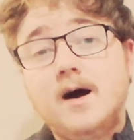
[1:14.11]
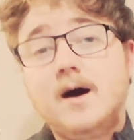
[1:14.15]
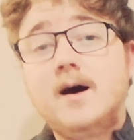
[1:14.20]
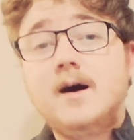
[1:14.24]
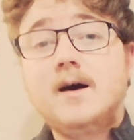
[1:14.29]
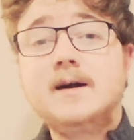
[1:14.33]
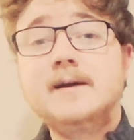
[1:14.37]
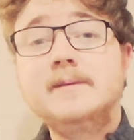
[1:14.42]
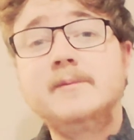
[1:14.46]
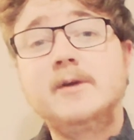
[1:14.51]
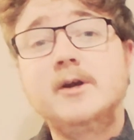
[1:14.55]

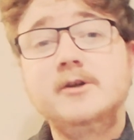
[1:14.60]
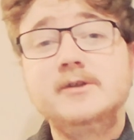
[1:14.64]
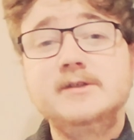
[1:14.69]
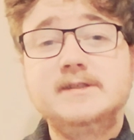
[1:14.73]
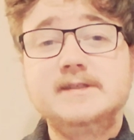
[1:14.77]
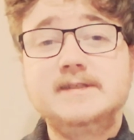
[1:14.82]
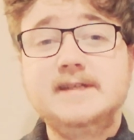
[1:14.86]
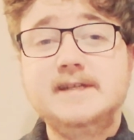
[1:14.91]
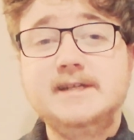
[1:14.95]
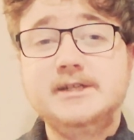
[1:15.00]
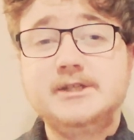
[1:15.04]
I'm going
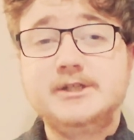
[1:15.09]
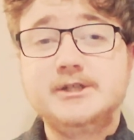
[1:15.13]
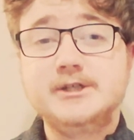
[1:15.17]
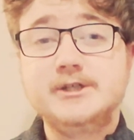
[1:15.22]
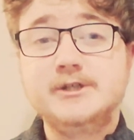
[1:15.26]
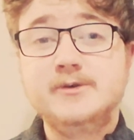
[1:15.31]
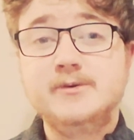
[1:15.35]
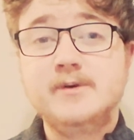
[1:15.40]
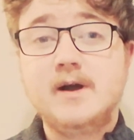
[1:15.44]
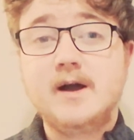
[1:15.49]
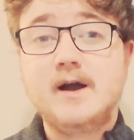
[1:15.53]
to teach
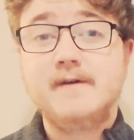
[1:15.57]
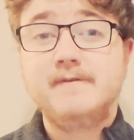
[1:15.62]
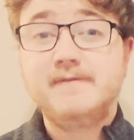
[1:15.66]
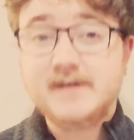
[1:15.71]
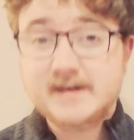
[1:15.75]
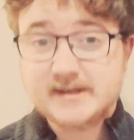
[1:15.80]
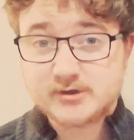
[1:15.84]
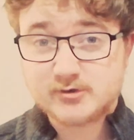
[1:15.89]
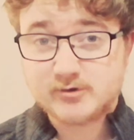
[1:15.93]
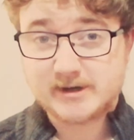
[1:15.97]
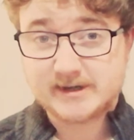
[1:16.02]
you a
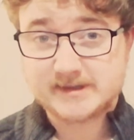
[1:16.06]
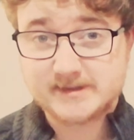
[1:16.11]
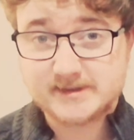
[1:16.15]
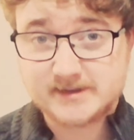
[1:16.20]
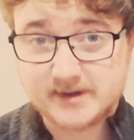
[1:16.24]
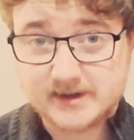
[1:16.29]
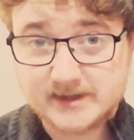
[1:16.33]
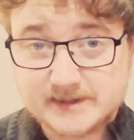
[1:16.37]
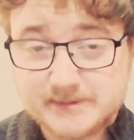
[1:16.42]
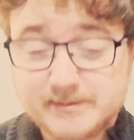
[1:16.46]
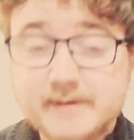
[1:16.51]
theatre
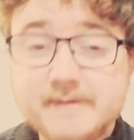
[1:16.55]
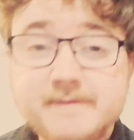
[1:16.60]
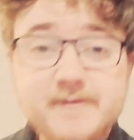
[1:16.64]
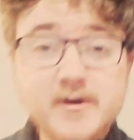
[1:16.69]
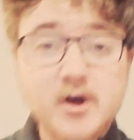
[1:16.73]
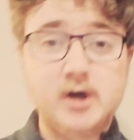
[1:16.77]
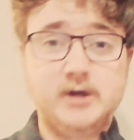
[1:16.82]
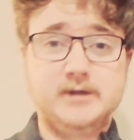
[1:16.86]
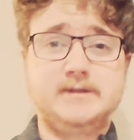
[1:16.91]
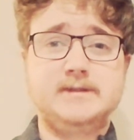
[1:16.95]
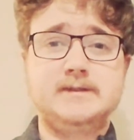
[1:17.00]
exercise, but
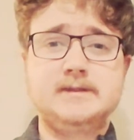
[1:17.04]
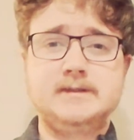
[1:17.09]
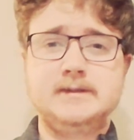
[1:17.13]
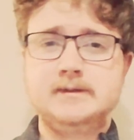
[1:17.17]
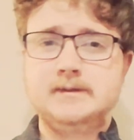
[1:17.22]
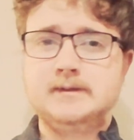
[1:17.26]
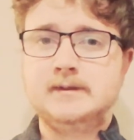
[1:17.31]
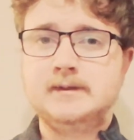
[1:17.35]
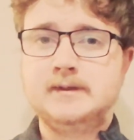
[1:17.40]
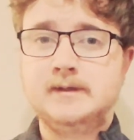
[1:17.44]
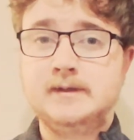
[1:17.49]

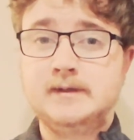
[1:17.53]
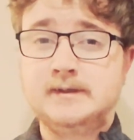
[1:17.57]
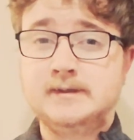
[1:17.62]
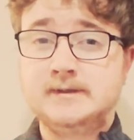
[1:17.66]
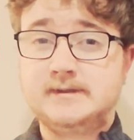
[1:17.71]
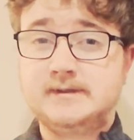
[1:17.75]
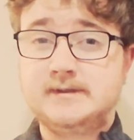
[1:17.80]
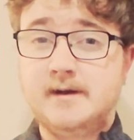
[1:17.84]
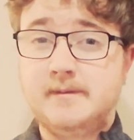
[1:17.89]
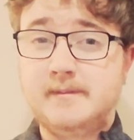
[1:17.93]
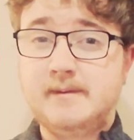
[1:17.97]
first,
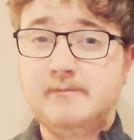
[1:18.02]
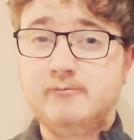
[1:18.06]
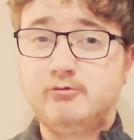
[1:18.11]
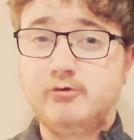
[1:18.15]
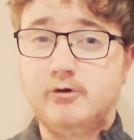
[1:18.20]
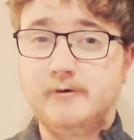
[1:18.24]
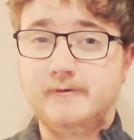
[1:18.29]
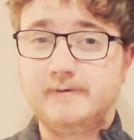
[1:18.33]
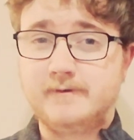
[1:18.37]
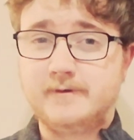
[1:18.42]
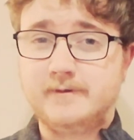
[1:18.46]
some
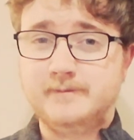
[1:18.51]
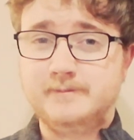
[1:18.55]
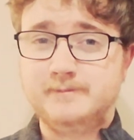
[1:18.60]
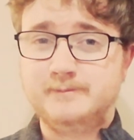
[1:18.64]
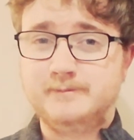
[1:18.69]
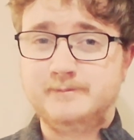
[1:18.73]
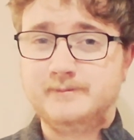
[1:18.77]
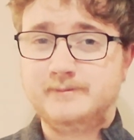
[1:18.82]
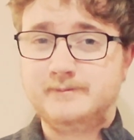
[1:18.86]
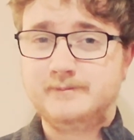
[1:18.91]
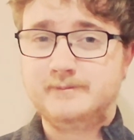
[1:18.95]
improv.
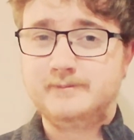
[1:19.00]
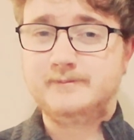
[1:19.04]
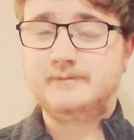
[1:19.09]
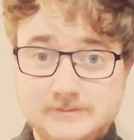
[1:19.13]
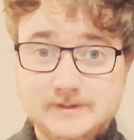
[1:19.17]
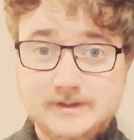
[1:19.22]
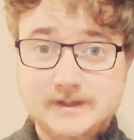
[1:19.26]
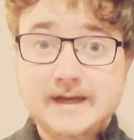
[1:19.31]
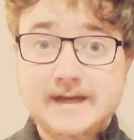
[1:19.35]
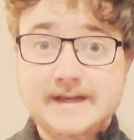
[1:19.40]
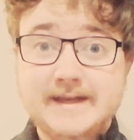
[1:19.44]

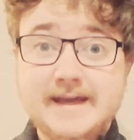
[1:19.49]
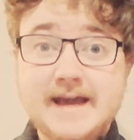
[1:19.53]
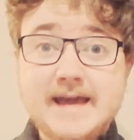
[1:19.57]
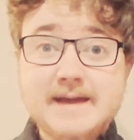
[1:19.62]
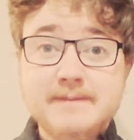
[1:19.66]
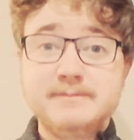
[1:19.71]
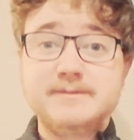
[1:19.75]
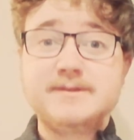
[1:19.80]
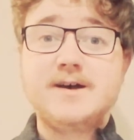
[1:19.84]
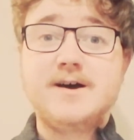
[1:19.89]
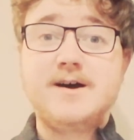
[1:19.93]

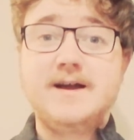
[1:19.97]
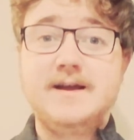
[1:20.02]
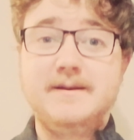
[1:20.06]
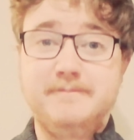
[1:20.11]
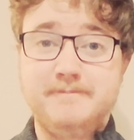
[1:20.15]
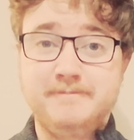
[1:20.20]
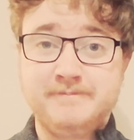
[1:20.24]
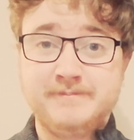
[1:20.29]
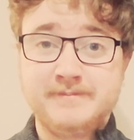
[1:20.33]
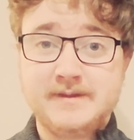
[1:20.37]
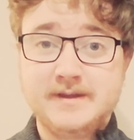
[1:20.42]
Game
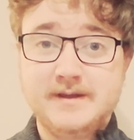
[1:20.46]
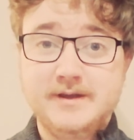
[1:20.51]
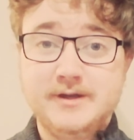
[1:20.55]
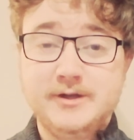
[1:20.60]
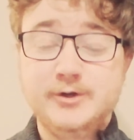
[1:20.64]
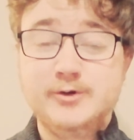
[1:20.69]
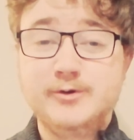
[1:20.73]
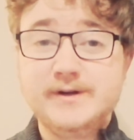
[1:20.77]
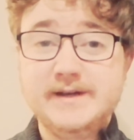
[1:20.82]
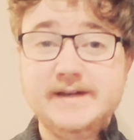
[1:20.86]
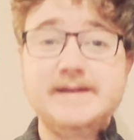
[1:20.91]
time.
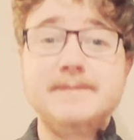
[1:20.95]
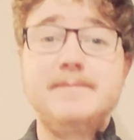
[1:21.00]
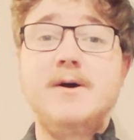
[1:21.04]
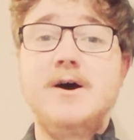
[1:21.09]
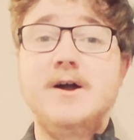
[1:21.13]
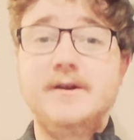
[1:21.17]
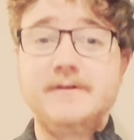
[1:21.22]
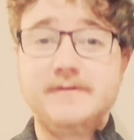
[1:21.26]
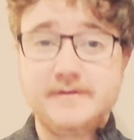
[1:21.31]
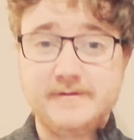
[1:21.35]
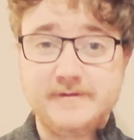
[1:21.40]
You'll need a
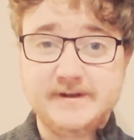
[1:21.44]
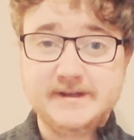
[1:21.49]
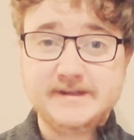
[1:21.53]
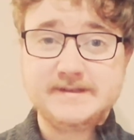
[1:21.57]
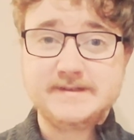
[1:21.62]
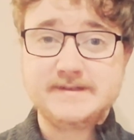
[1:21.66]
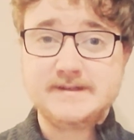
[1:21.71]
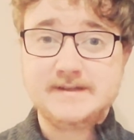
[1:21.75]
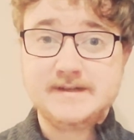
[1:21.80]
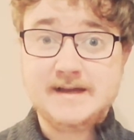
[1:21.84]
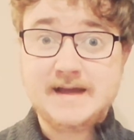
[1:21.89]
partner for
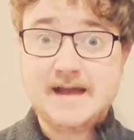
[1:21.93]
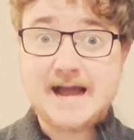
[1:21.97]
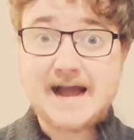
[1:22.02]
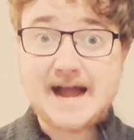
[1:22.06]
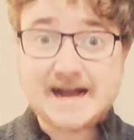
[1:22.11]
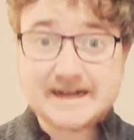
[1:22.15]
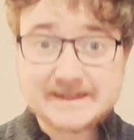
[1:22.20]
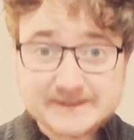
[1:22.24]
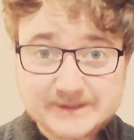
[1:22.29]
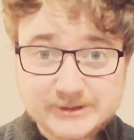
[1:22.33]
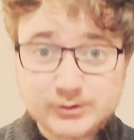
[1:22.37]
this,
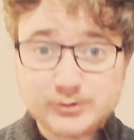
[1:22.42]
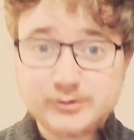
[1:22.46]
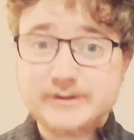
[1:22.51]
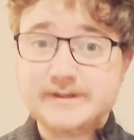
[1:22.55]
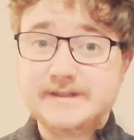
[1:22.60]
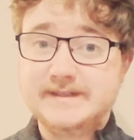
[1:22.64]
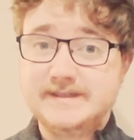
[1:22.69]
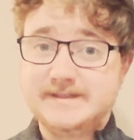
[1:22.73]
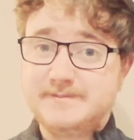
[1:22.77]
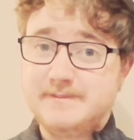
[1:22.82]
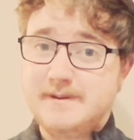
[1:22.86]
and an
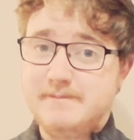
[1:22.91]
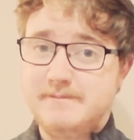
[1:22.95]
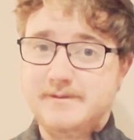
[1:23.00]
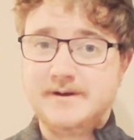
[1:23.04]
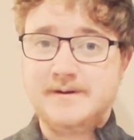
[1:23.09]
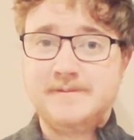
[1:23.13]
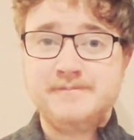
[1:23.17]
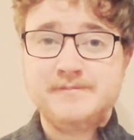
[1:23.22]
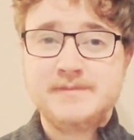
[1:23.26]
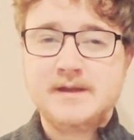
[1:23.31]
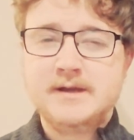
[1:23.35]
audience
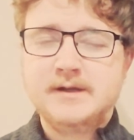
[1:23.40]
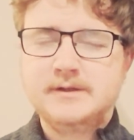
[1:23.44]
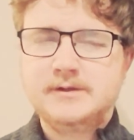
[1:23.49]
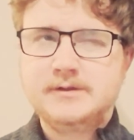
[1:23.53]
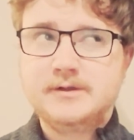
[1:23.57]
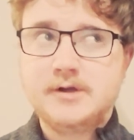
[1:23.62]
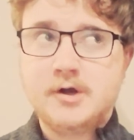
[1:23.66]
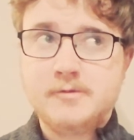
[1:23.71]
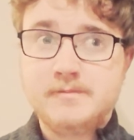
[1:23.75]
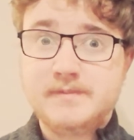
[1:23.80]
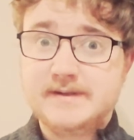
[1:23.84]
member.
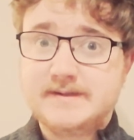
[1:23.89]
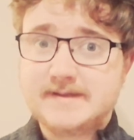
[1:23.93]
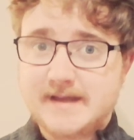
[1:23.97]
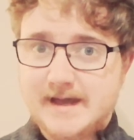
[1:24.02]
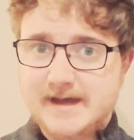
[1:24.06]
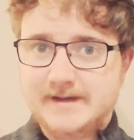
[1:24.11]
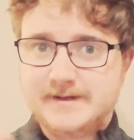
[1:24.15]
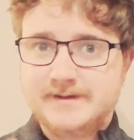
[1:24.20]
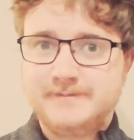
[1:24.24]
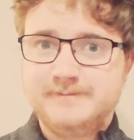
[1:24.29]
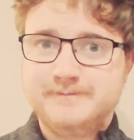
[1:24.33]
Don't be
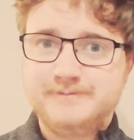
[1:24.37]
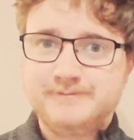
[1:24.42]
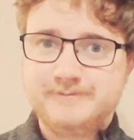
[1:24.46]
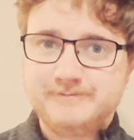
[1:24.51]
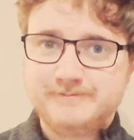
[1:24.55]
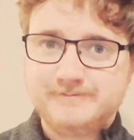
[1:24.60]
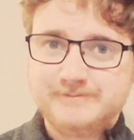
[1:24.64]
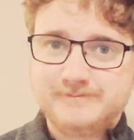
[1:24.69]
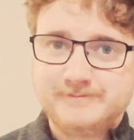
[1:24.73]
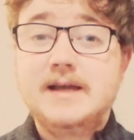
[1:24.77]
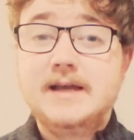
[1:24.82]
scared.
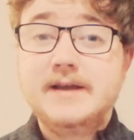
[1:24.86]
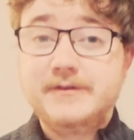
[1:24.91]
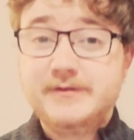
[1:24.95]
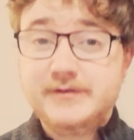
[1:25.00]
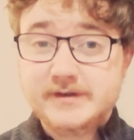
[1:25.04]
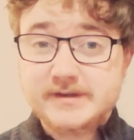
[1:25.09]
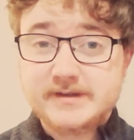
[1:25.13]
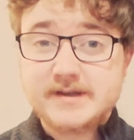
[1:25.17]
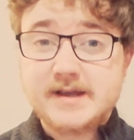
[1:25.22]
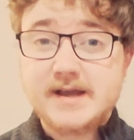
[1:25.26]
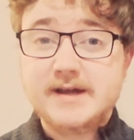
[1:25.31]
If
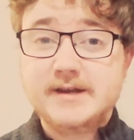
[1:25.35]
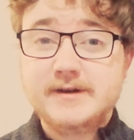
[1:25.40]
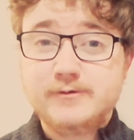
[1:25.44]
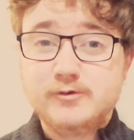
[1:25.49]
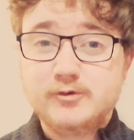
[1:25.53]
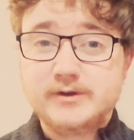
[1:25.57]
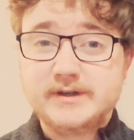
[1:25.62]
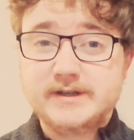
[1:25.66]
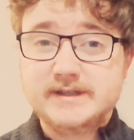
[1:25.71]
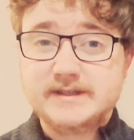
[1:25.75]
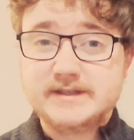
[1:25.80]
you're scared
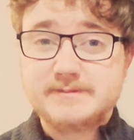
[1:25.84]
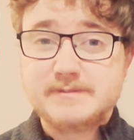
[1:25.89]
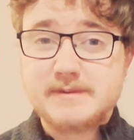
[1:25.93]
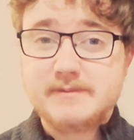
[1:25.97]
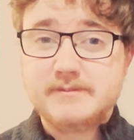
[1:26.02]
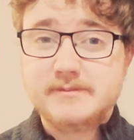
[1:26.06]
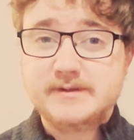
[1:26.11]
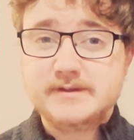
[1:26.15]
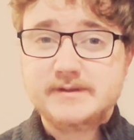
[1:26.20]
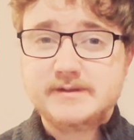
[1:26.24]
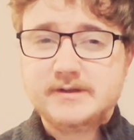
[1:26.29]
of audience
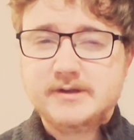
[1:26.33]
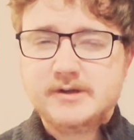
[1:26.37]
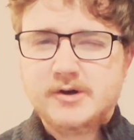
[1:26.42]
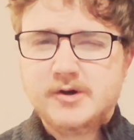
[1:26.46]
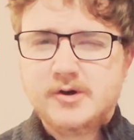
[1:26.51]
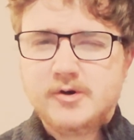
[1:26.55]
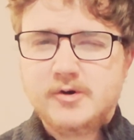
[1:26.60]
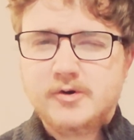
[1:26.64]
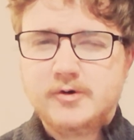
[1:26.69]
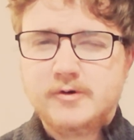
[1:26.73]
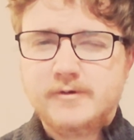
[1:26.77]
members,
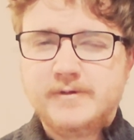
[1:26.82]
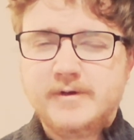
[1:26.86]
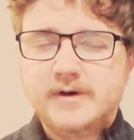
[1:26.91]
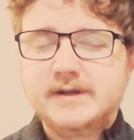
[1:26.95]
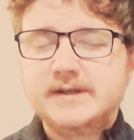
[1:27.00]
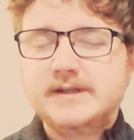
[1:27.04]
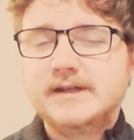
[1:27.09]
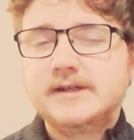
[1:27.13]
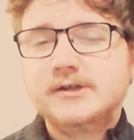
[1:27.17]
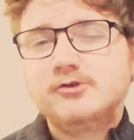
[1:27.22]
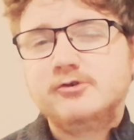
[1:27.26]
or
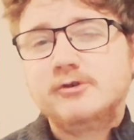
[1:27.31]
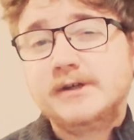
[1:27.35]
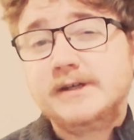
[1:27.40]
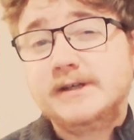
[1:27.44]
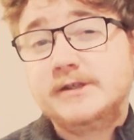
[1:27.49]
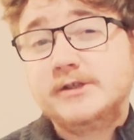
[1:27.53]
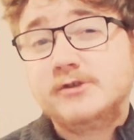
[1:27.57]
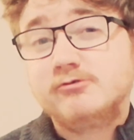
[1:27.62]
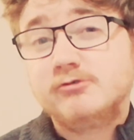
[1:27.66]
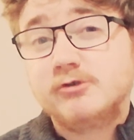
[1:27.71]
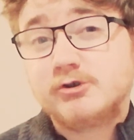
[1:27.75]
finding it
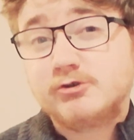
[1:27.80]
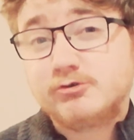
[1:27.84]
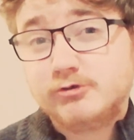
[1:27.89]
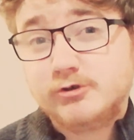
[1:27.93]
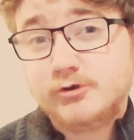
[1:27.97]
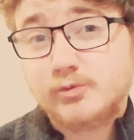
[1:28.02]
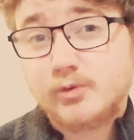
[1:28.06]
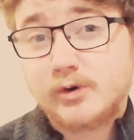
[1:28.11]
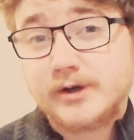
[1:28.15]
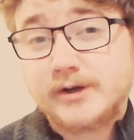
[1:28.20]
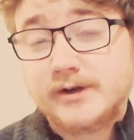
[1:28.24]
tricky to
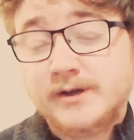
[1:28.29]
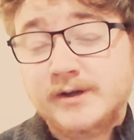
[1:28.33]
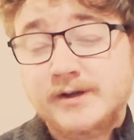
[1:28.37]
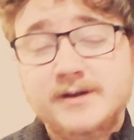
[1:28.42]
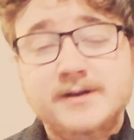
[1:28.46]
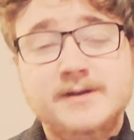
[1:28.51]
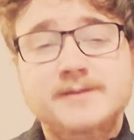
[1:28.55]
recruit one,